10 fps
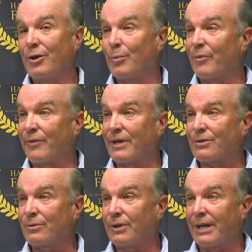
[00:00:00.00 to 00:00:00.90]
You're a
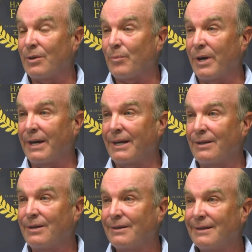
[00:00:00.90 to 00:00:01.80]
professional. You're getting
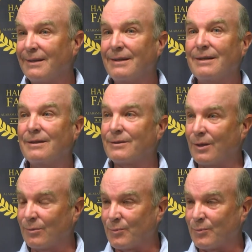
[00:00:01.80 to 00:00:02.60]
paid. So